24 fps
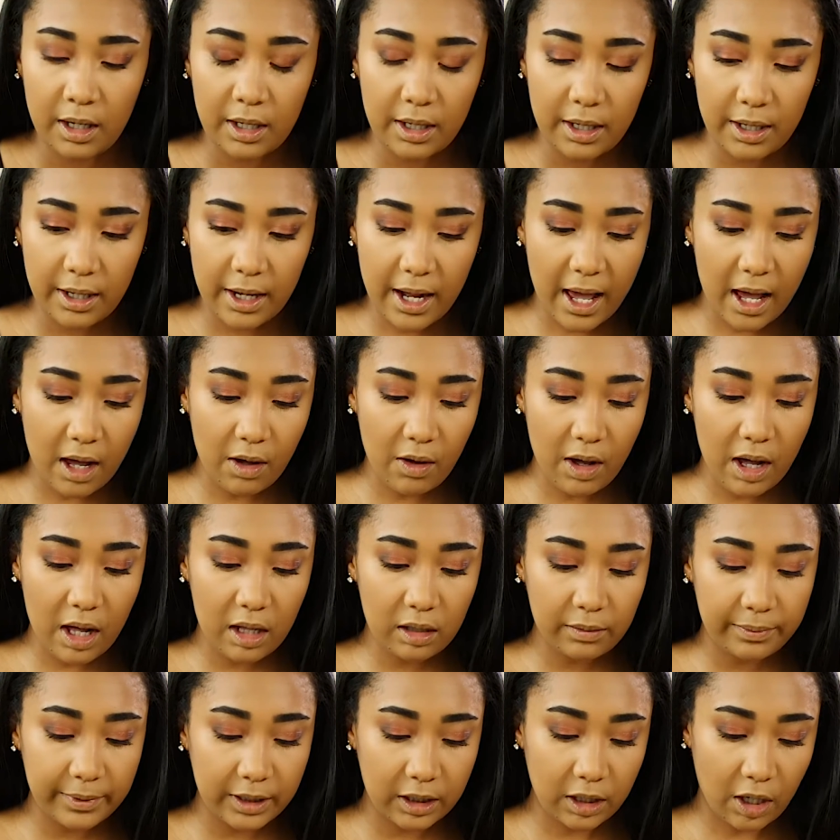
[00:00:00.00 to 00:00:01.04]
Now
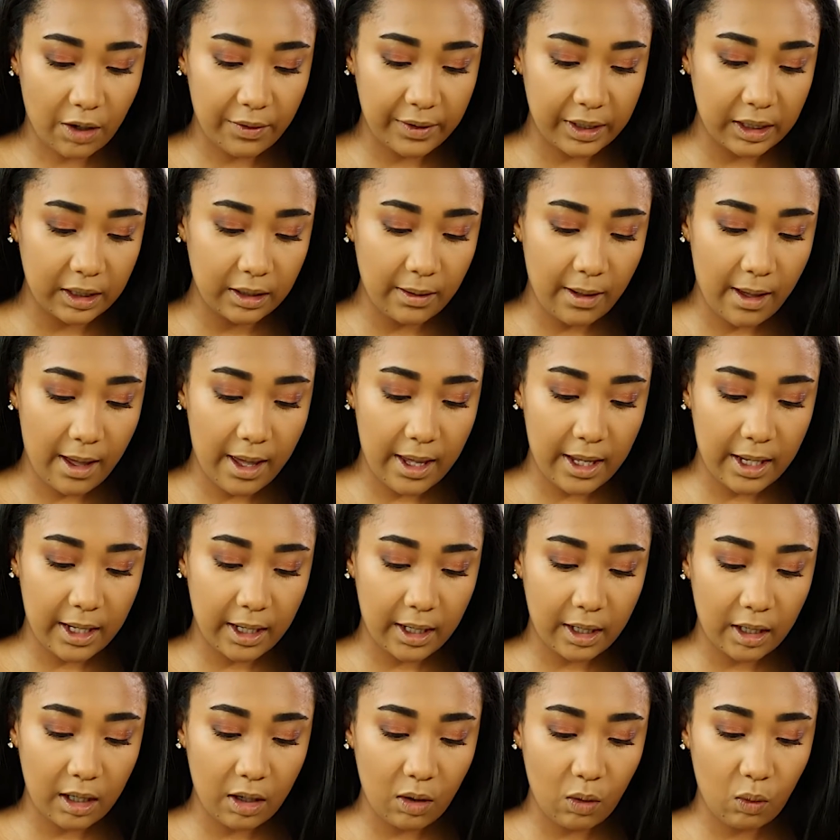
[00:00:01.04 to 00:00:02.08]
I'll be going
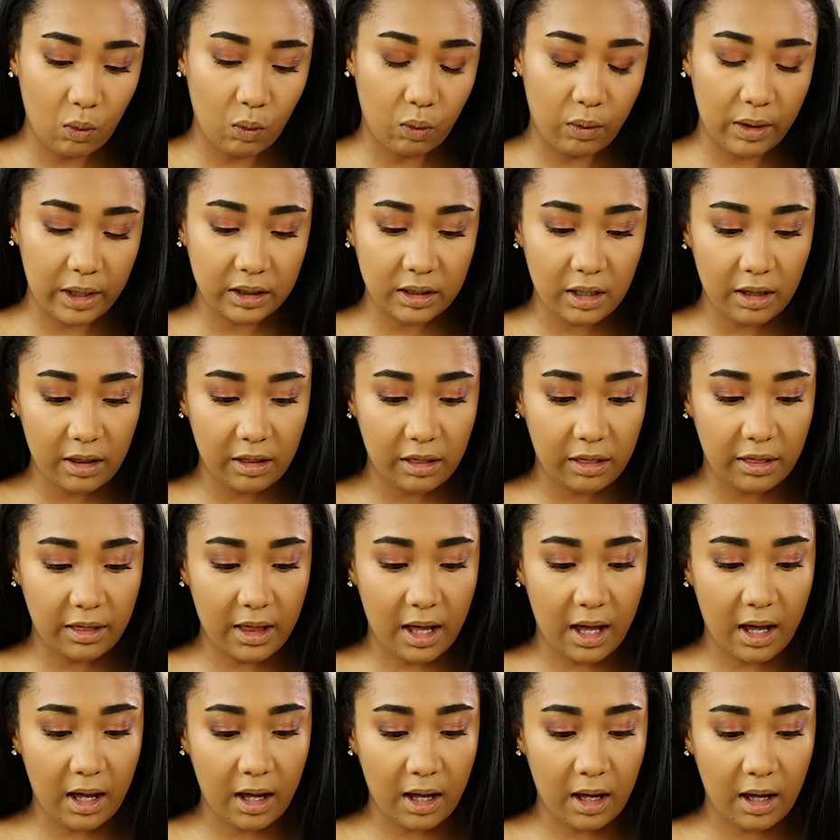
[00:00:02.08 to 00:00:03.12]
in with
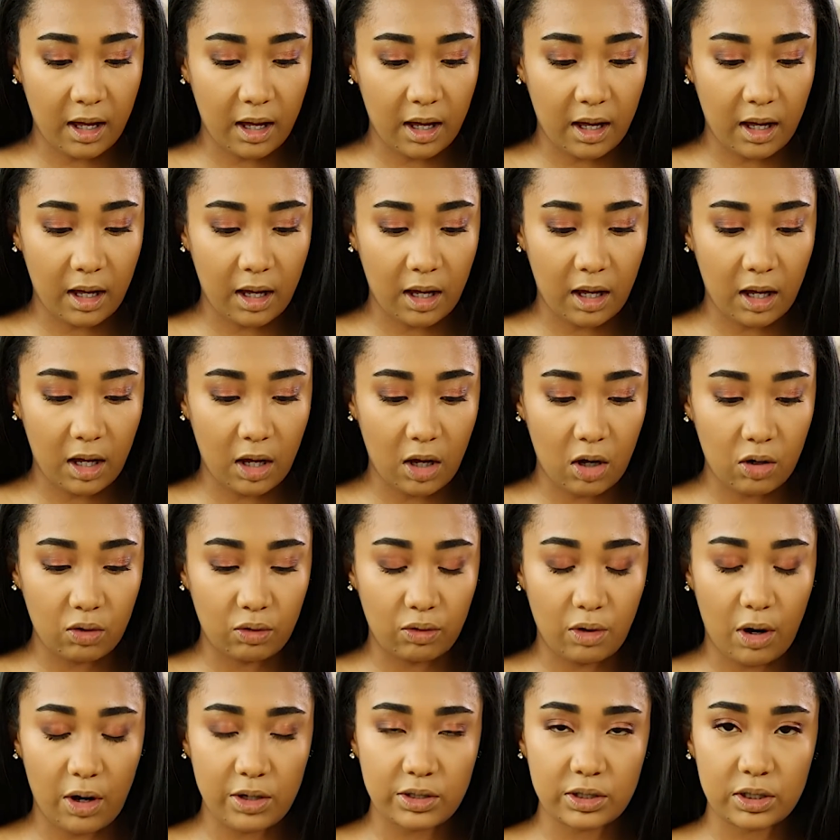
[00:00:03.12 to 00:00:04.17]
the
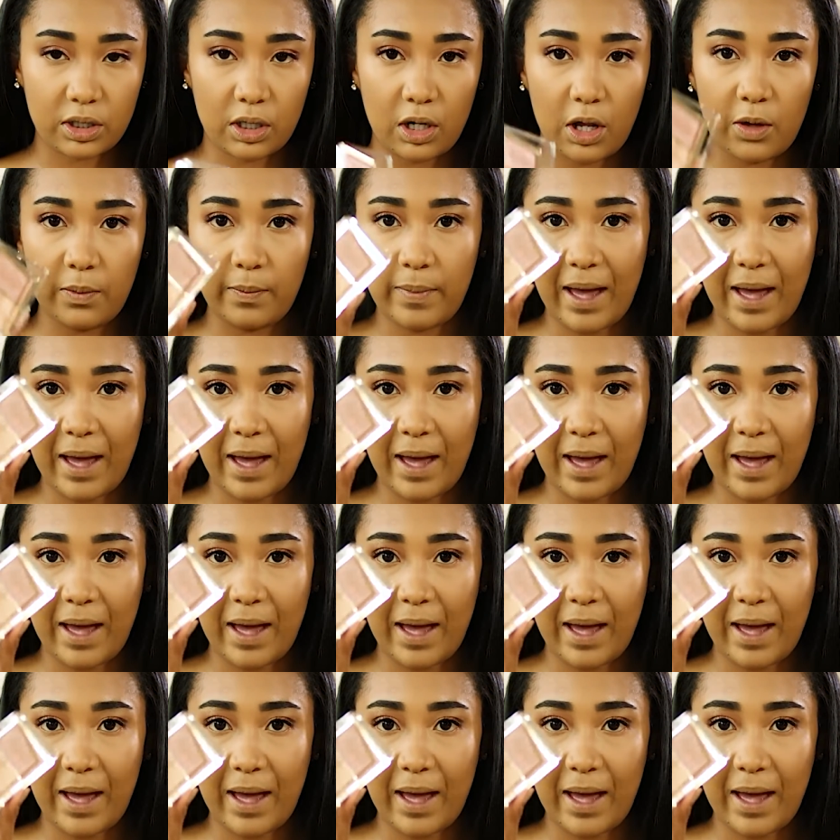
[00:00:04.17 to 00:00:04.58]
Rose Glow